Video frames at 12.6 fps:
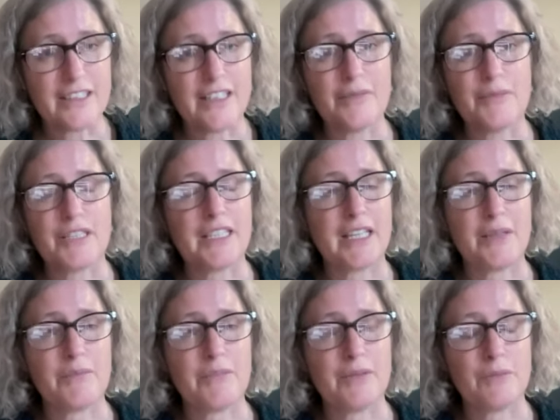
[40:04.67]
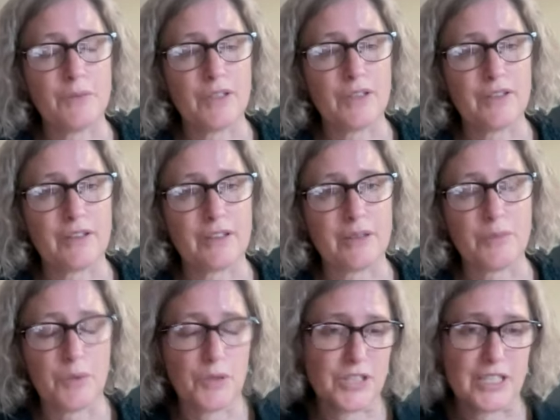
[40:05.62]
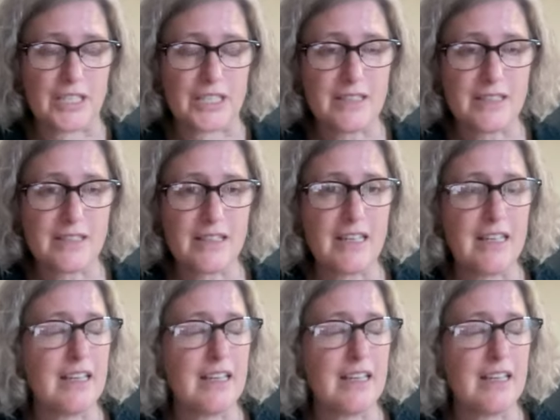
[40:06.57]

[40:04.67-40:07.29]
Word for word: Um, it came in with the Portuguese.